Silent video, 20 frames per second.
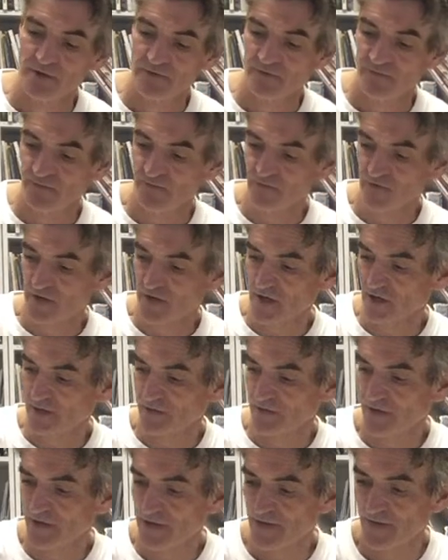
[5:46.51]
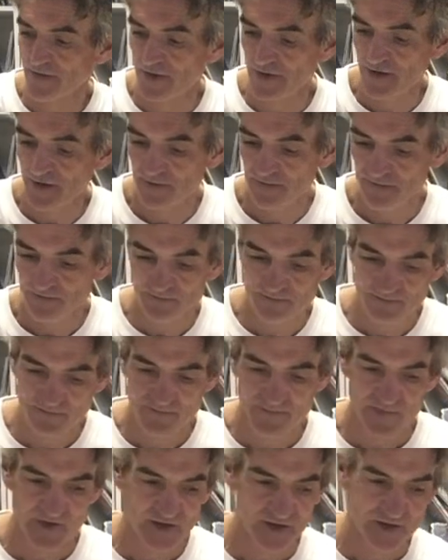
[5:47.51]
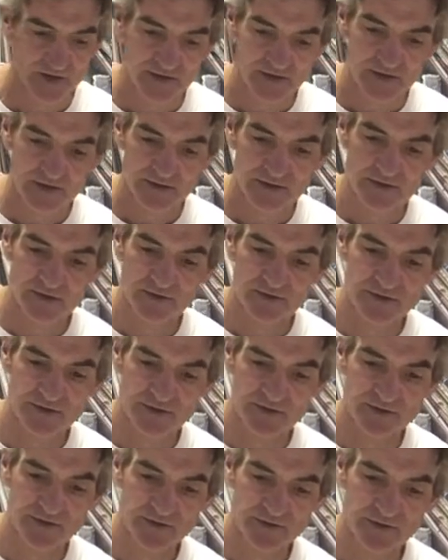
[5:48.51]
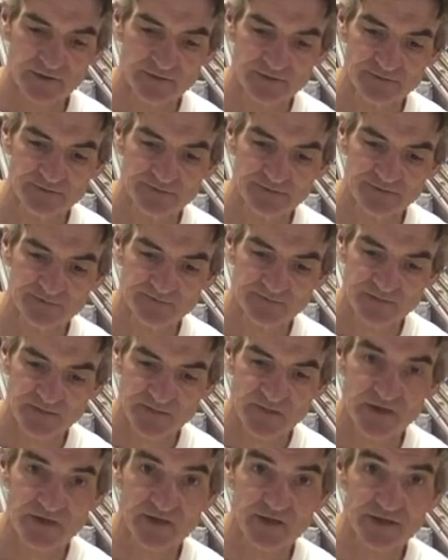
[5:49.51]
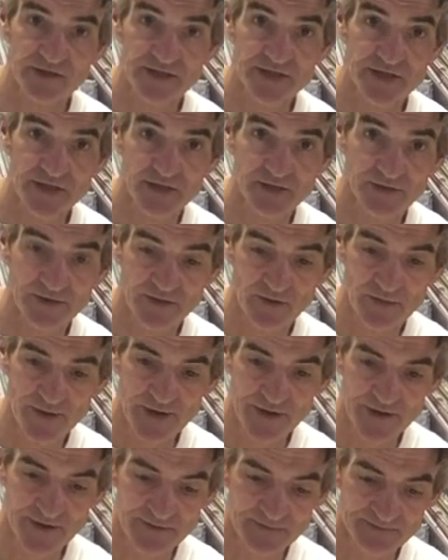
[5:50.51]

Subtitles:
food coloring in there so it's a little, you can see it a little better.